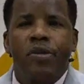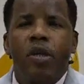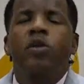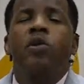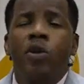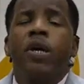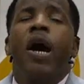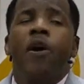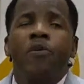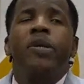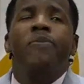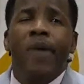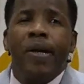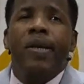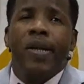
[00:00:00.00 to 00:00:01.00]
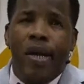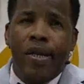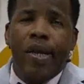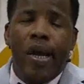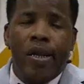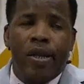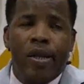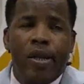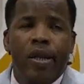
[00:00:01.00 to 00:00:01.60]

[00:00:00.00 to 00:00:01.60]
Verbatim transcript: You can't read better than that.